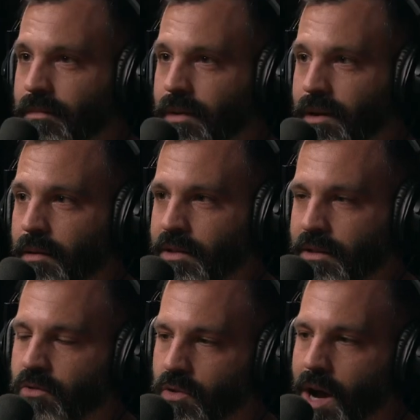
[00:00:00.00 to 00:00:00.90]
it was
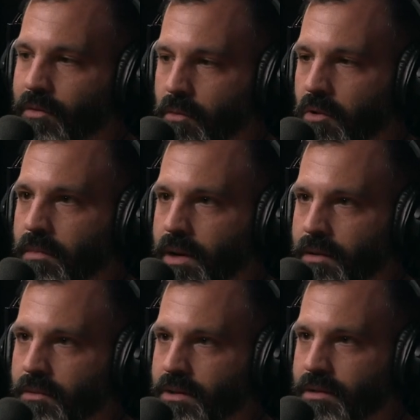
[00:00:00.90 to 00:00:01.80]
still drivable, but
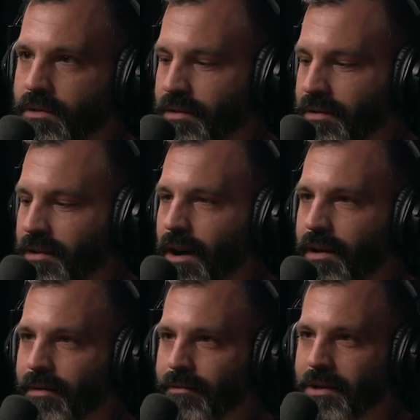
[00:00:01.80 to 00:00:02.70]
it was just
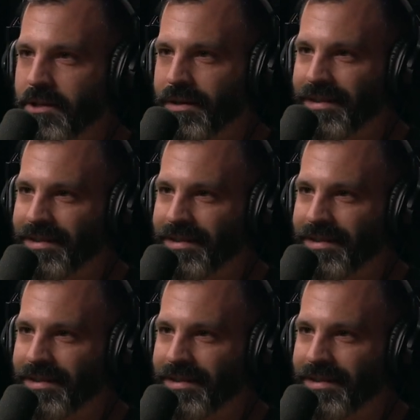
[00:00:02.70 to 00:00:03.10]
not efficient.